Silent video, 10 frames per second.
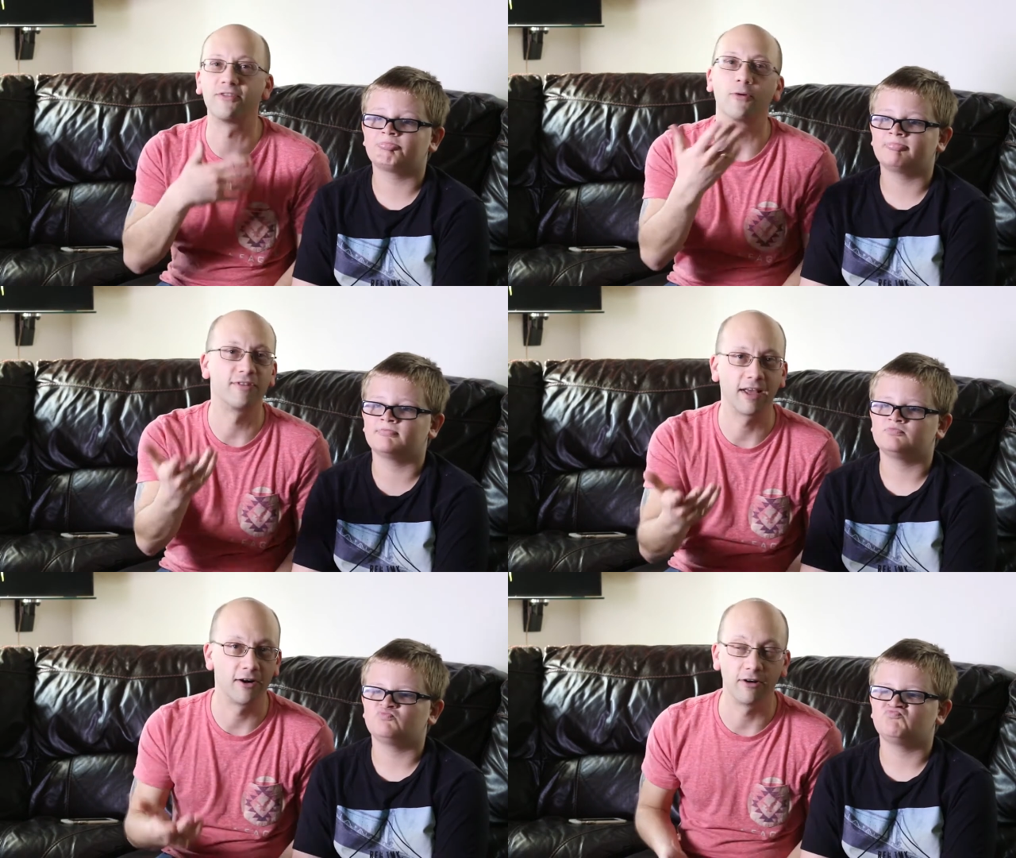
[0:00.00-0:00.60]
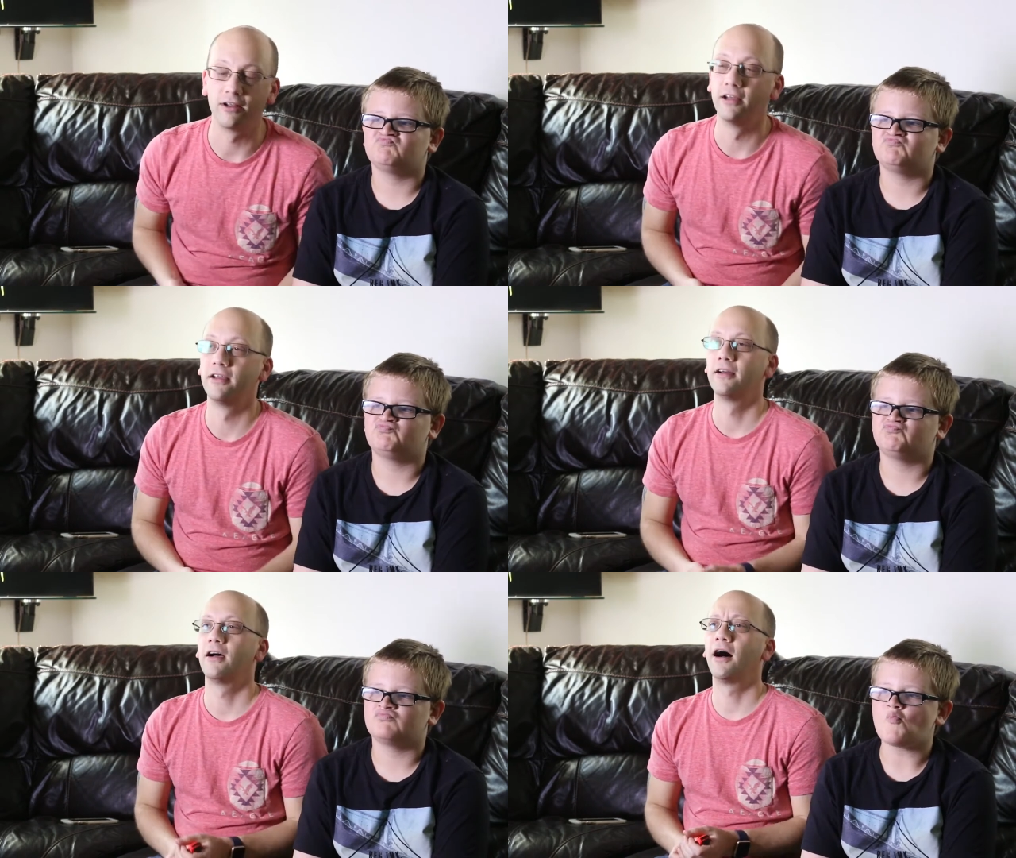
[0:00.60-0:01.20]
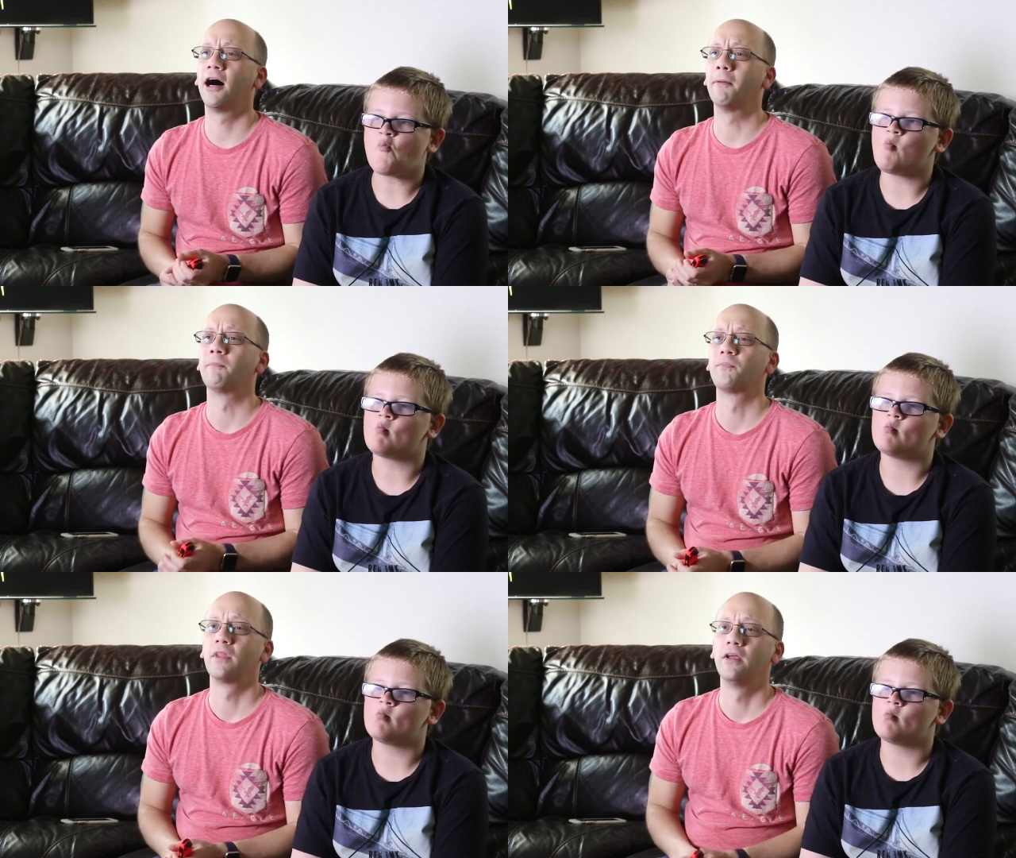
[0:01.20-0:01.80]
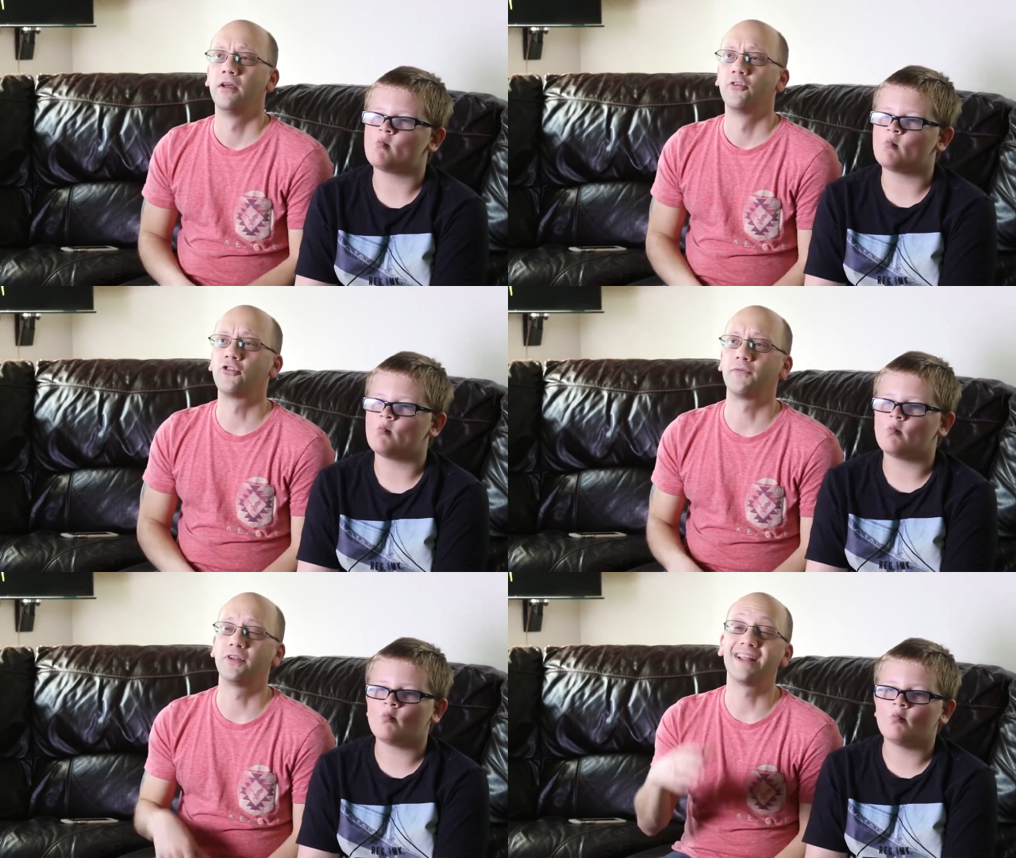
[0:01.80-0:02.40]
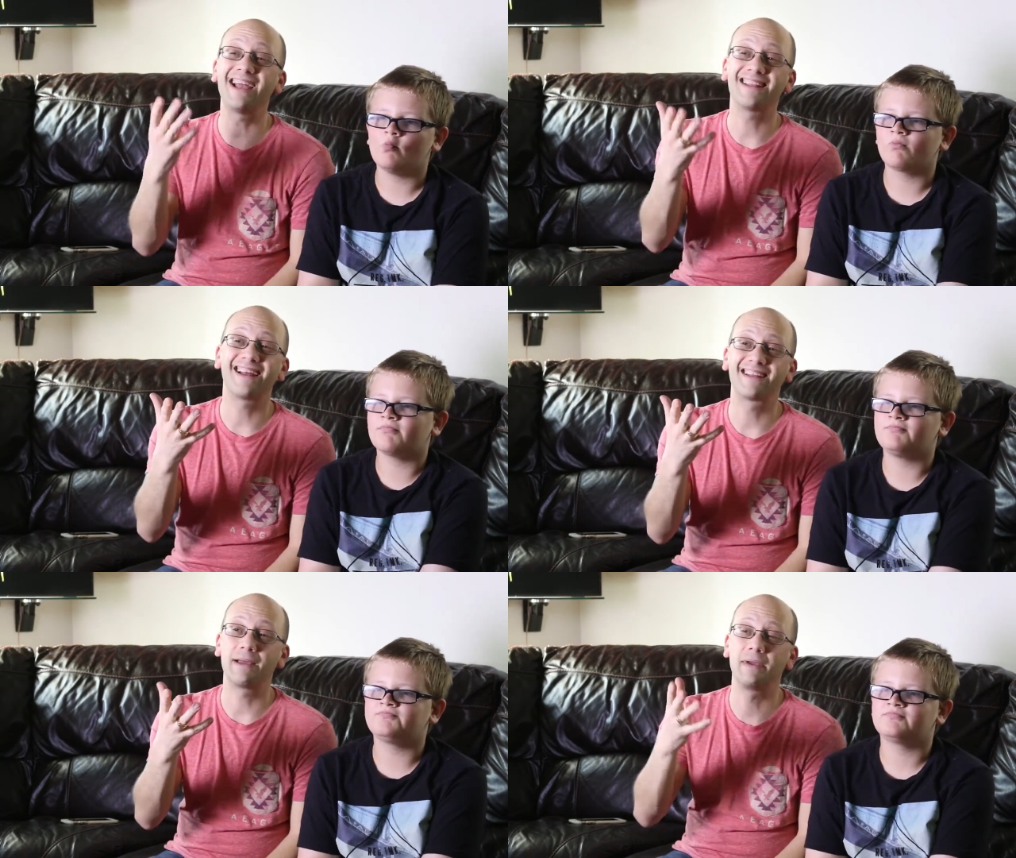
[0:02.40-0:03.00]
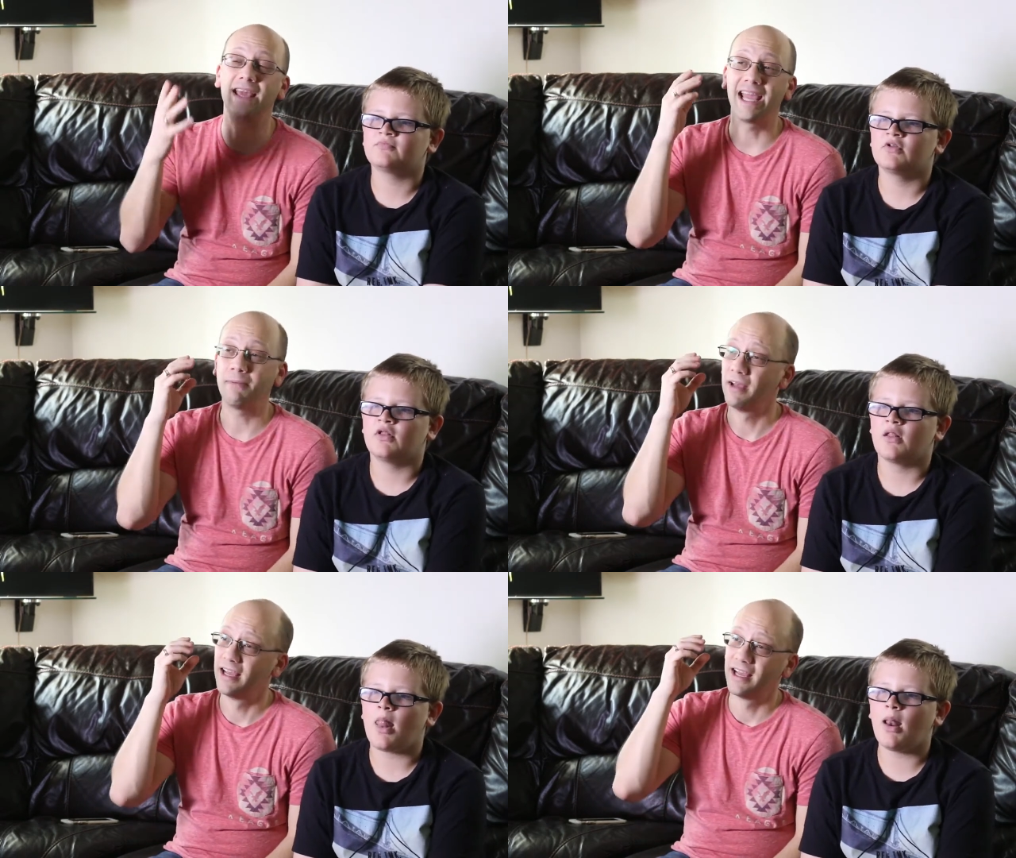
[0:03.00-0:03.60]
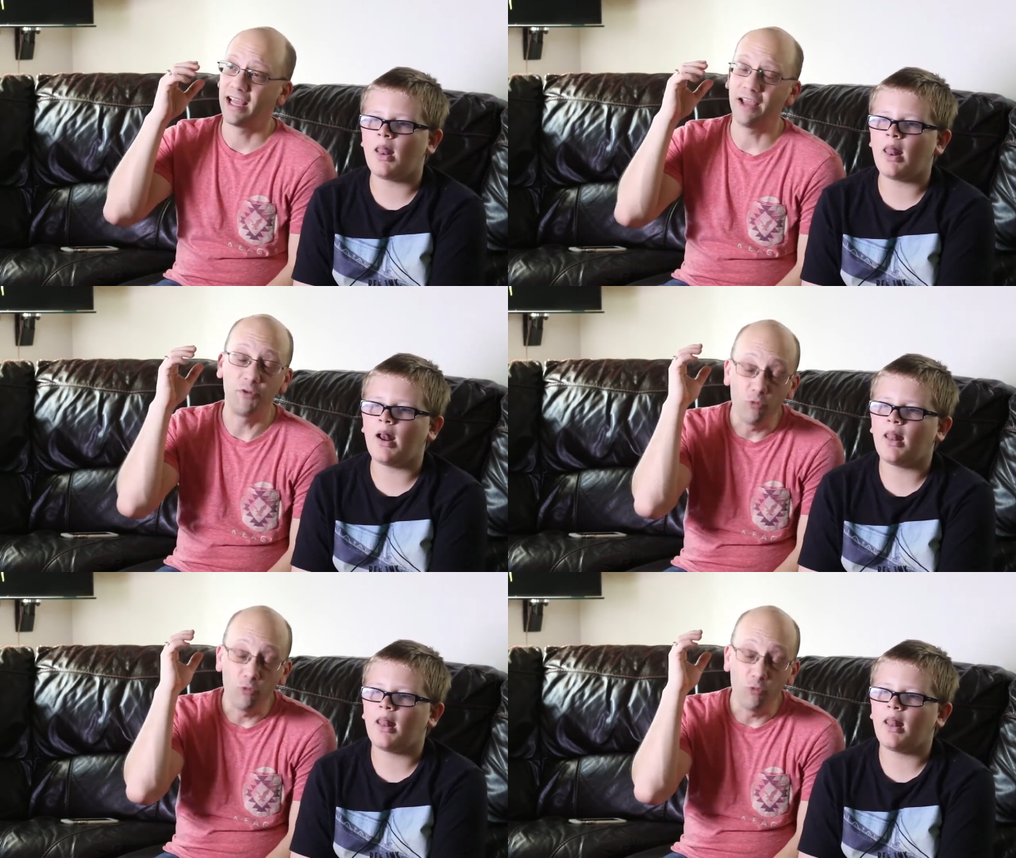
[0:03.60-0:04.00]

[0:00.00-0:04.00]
Speaker 1: is no standard. So if you like that type of game, if